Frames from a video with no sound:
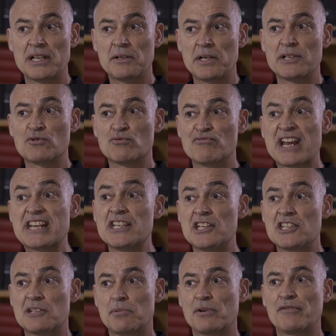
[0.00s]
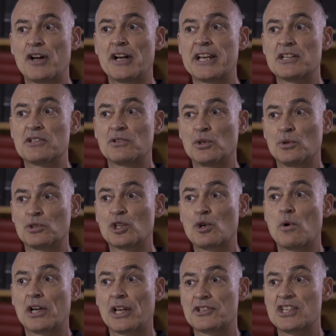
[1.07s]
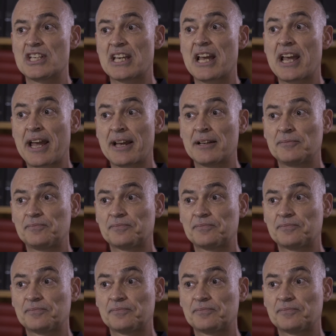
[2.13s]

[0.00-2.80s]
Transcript: is ready to provide good quality care.